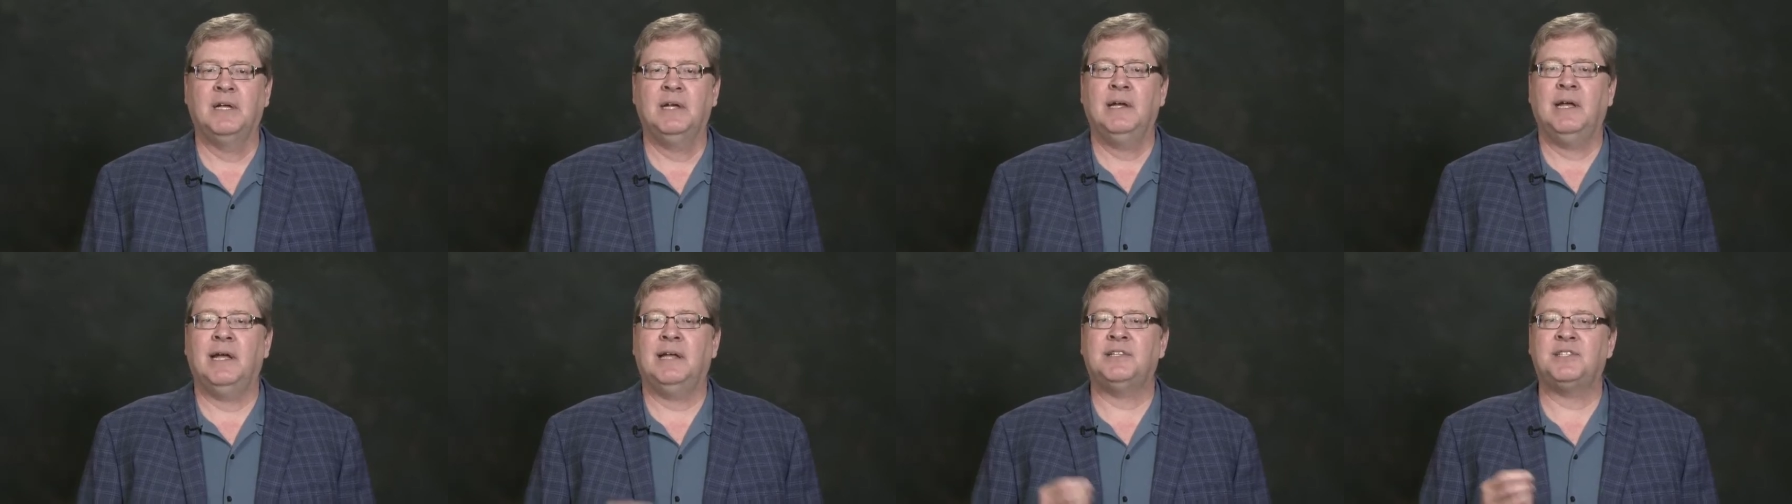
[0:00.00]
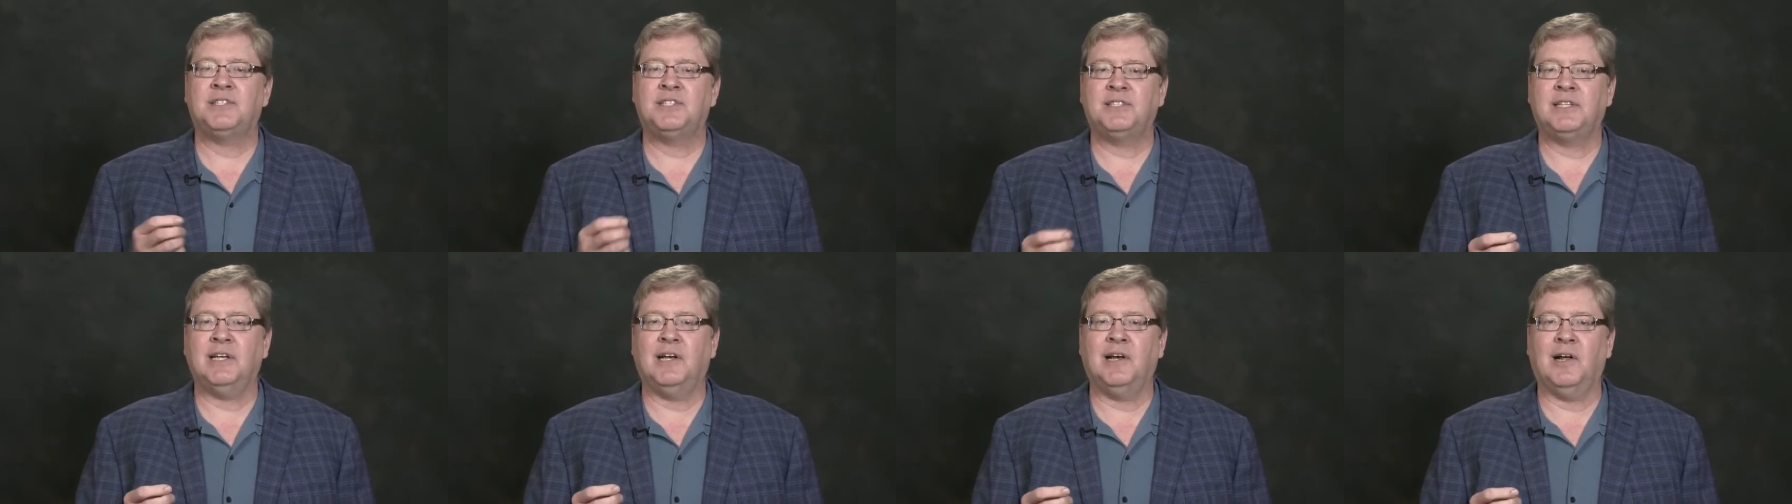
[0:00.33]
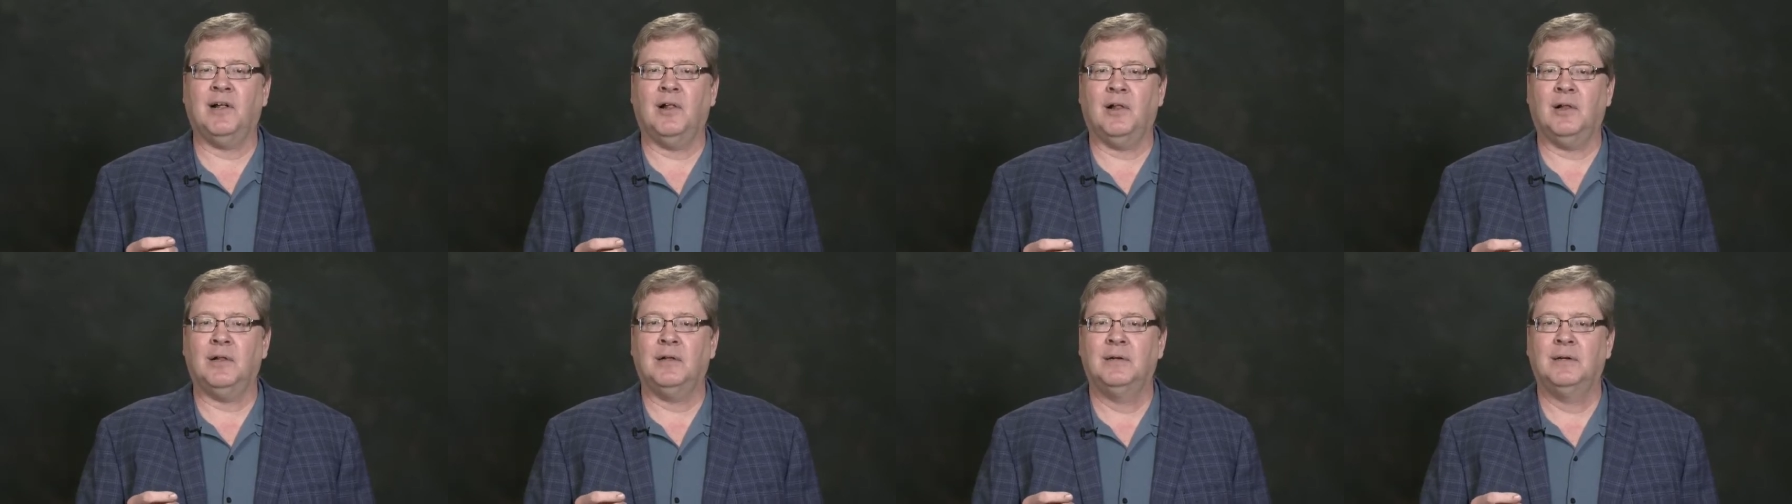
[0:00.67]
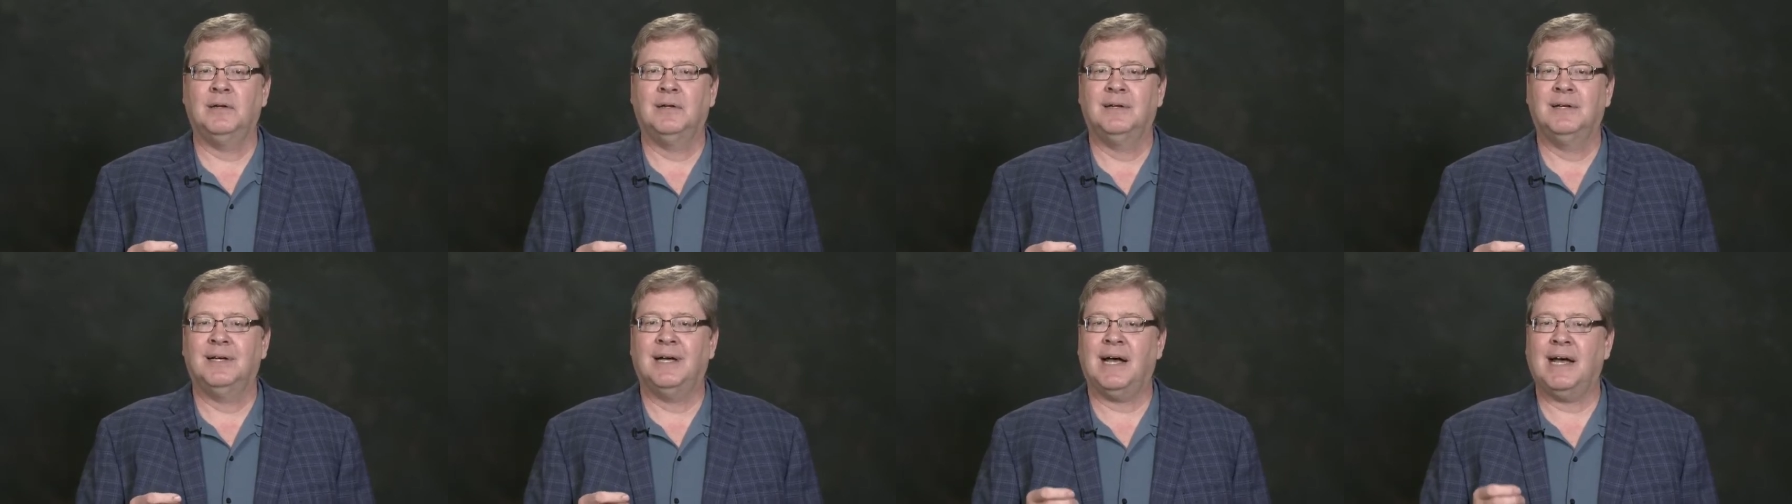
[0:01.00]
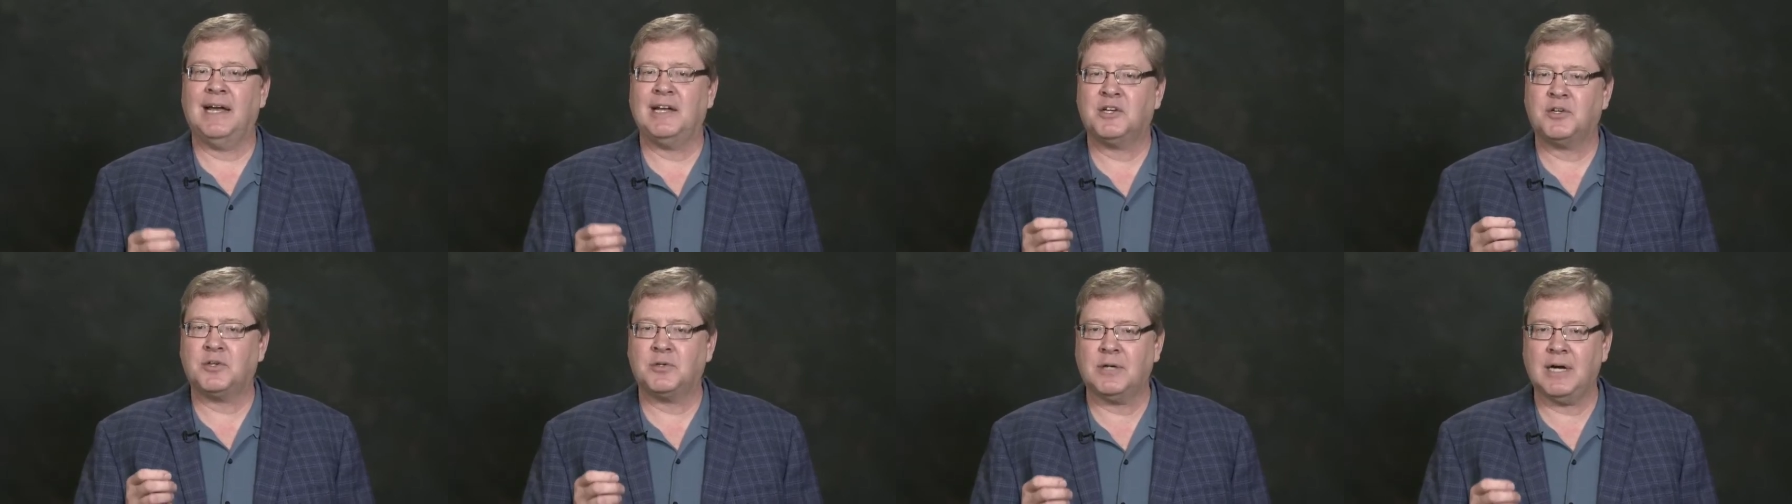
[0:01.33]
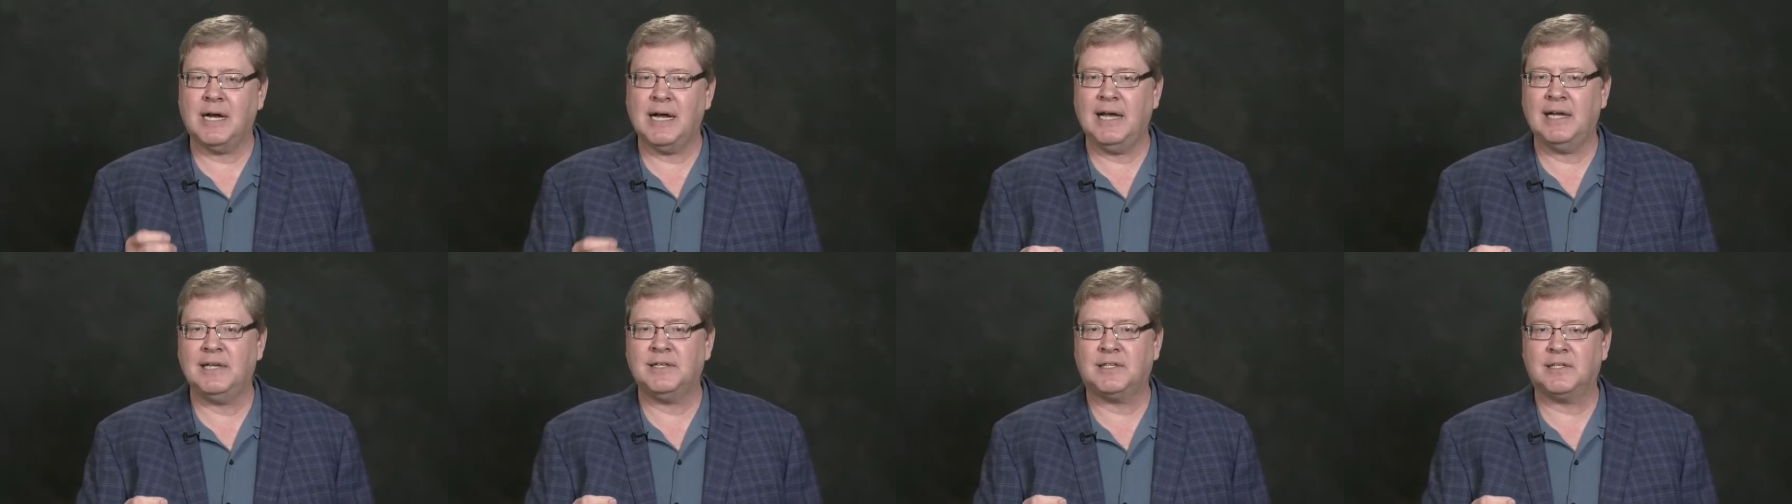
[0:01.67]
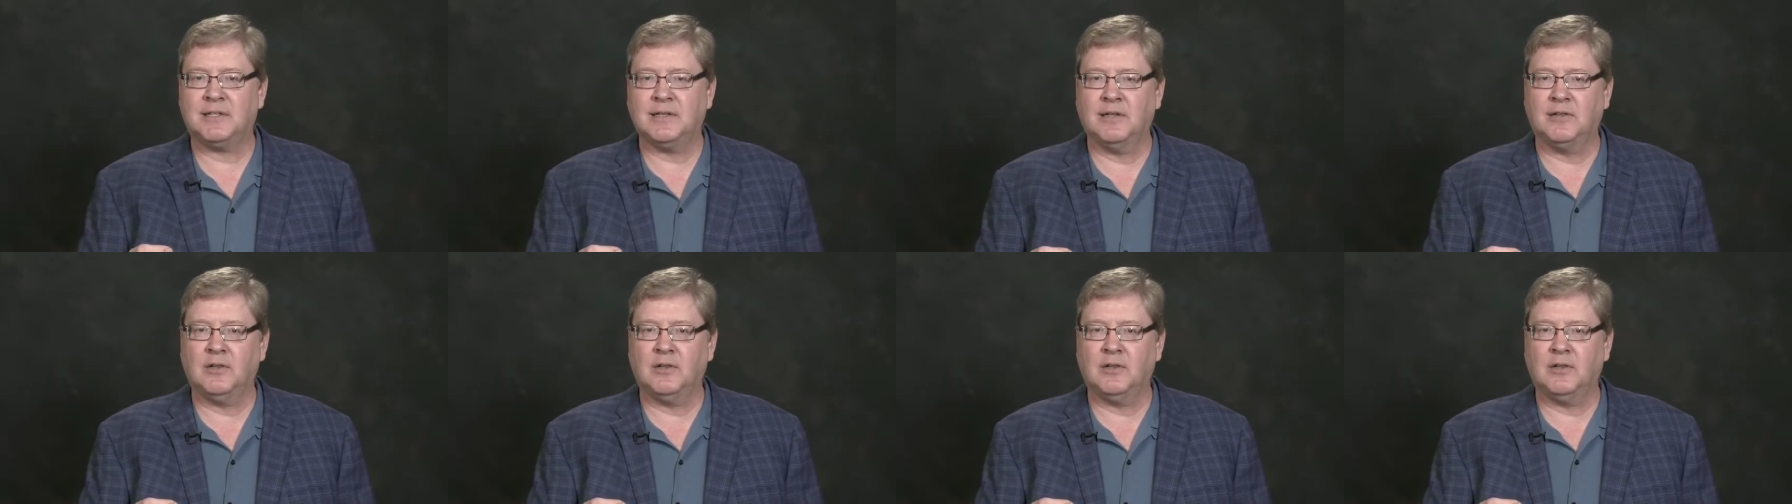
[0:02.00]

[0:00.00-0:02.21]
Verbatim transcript: And still, I cried to the